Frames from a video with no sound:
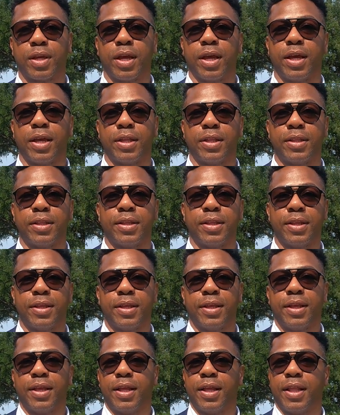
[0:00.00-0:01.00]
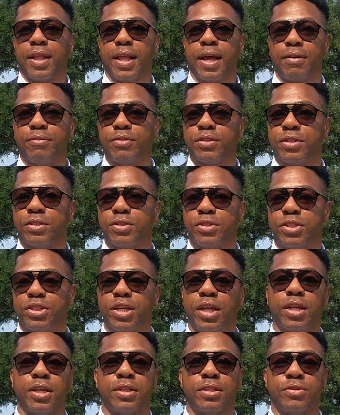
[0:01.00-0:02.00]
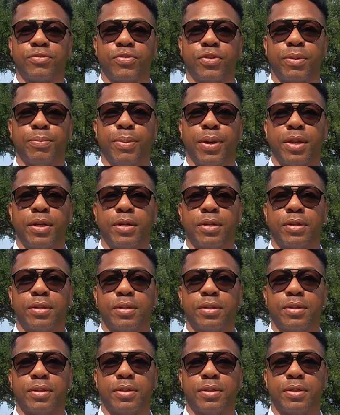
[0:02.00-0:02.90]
And life just changed for the better.